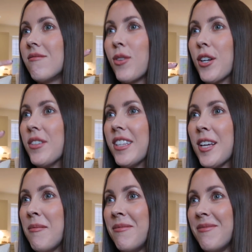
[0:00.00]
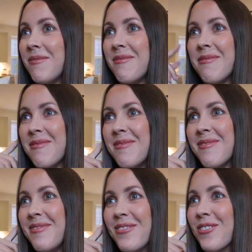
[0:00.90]
We don't need them.
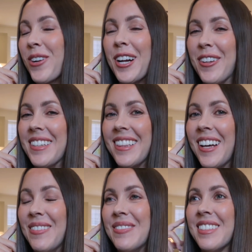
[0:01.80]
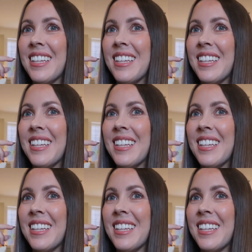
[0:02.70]
We don't need them.